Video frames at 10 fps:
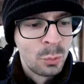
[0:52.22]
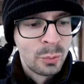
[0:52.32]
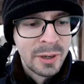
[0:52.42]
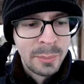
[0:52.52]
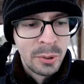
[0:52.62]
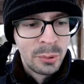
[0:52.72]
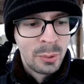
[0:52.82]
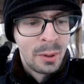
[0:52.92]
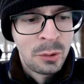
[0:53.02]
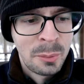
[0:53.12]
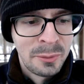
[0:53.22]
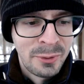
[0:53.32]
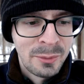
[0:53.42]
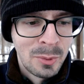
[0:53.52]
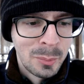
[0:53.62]
Repu
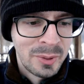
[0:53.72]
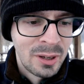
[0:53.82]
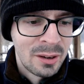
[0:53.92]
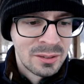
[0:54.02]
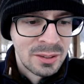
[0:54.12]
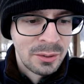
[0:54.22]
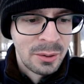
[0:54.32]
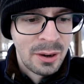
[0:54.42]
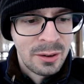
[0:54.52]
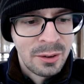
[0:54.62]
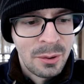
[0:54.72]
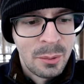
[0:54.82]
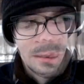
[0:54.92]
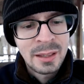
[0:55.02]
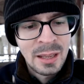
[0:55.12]
3.5 millimeter auxiliary audio
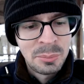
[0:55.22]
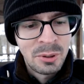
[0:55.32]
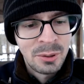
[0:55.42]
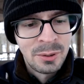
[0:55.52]
cable.